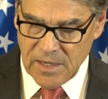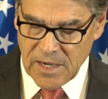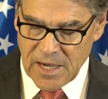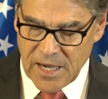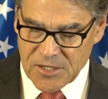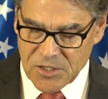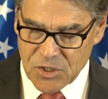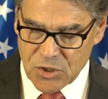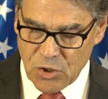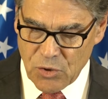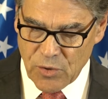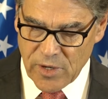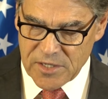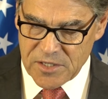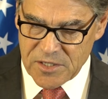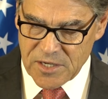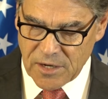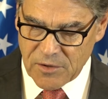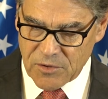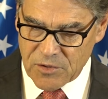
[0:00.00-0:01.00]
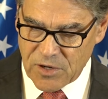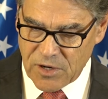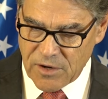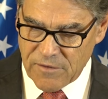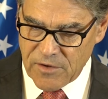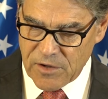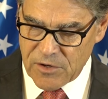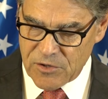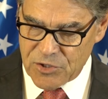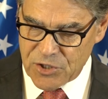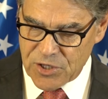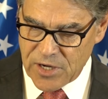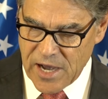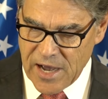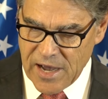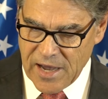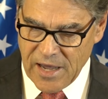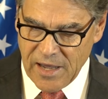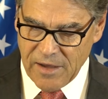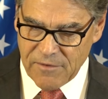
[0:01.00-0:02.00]
As the U.S. Secretary of Energy,
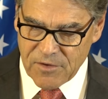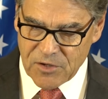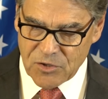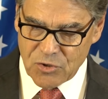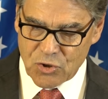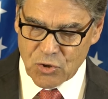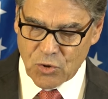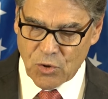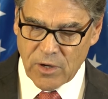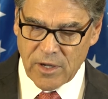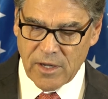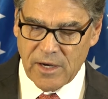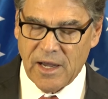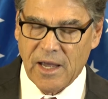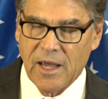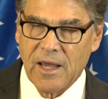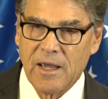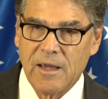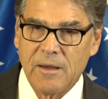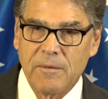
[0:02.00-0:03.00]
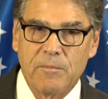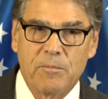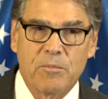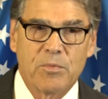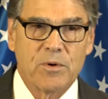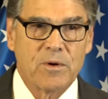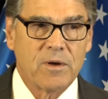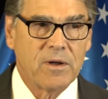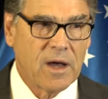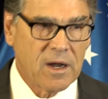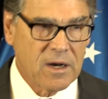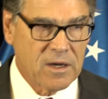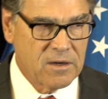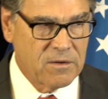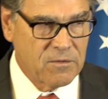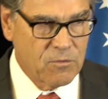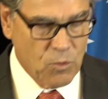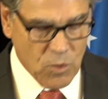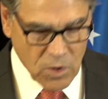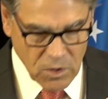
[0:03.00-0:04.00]
I have enjoyed a
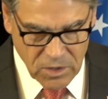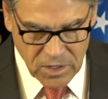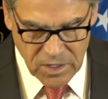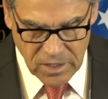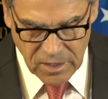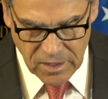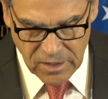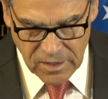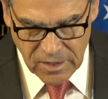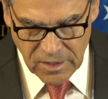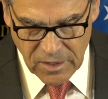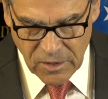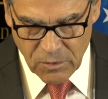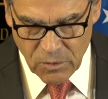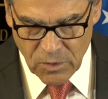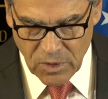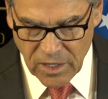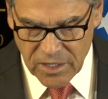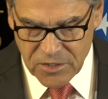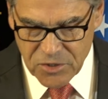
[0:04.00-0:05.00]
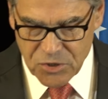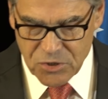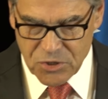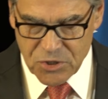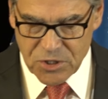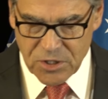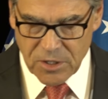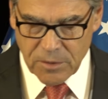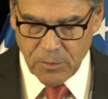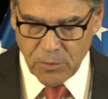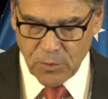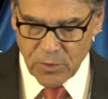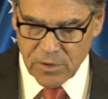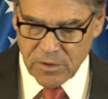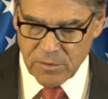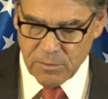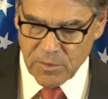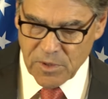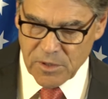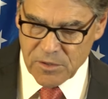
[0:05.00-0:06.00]
productive working relationship
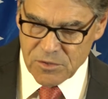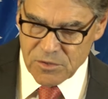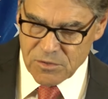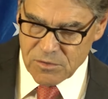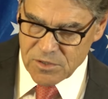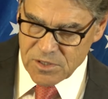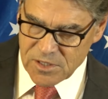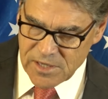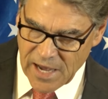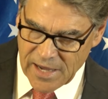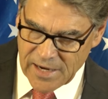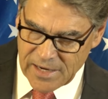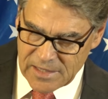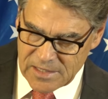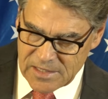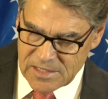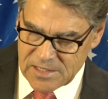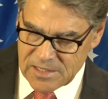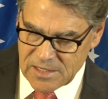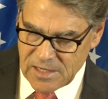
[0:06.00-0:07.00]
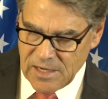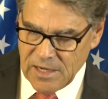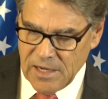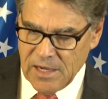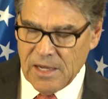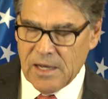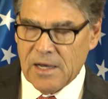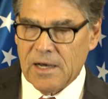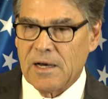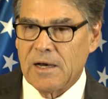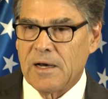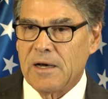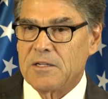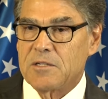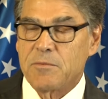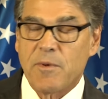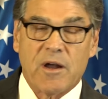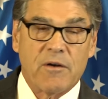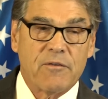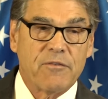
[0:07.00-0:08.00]
with Minister Steinitz. Uh,
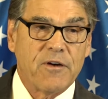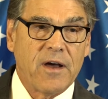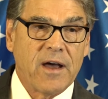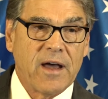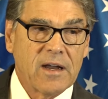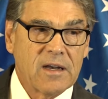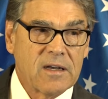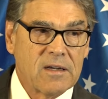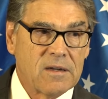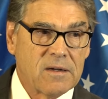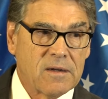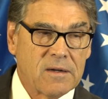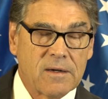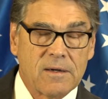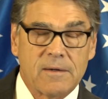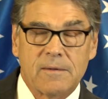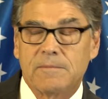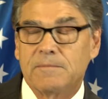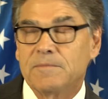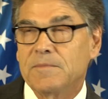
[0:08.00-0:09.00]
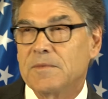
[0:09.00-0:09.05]
as a matter of fact, uh,